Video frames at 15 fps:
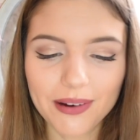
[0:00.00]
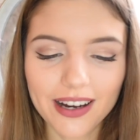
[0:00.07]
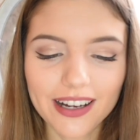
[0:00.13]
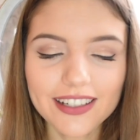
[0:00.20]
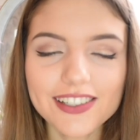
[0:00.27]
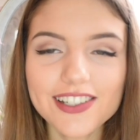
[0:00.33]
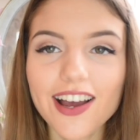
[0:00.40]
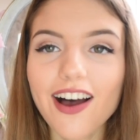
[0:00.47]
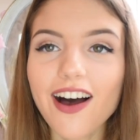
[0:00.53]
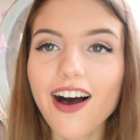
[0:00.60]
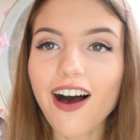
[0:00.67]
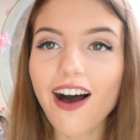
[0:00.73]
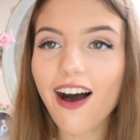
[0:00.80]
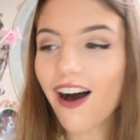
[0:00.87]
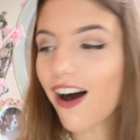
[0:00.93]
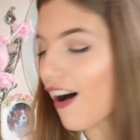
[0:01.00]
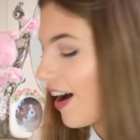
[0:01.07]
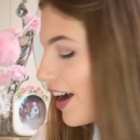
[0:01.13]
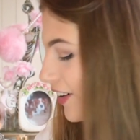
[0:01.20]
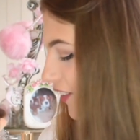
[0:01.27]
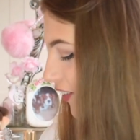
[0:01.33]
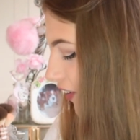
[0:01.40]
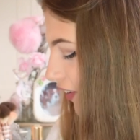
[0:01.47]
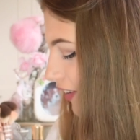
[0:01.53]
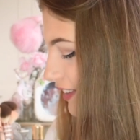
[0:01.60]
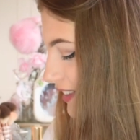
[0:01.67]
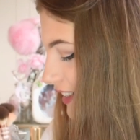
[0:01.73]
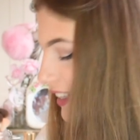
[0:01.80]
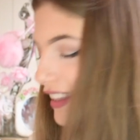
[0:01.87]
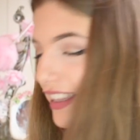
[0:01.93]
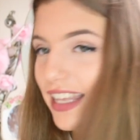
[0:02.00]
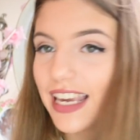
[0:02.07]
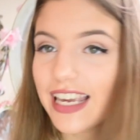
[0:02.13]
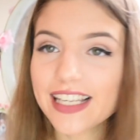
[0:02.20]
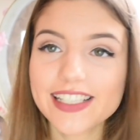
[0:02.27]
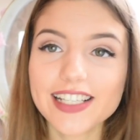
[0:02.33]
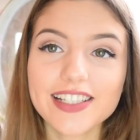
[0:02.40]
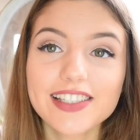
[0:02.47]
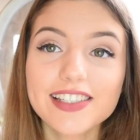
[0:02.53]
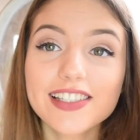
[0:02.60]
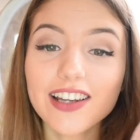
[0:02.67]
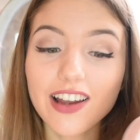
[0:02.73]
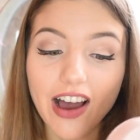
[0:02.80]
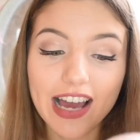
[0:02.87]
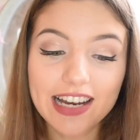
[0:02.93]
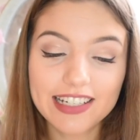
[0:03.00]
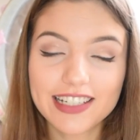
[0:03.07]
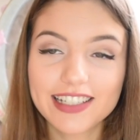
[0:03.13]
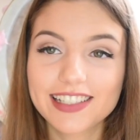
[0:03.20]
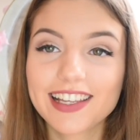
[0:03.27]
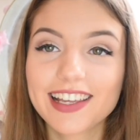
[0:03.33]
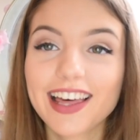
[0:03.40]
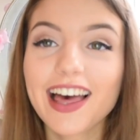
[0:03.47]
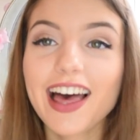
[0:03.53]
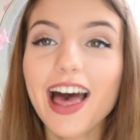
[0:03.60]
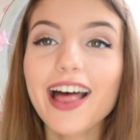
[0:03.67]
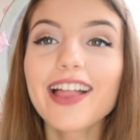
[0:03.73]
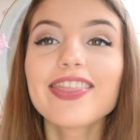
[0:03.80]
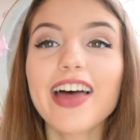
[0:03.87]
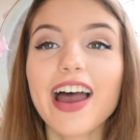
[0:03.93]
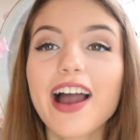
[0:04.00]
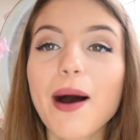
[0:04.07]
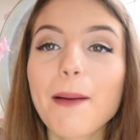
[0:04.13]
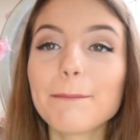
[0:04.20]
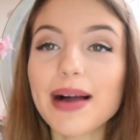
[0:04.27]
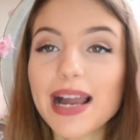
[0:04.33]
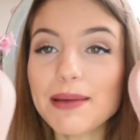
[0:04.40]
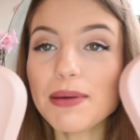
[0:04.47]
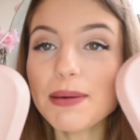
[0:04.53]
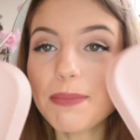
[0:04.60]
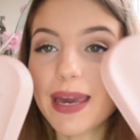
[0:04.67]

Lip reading: much, I got these sliders. They are baby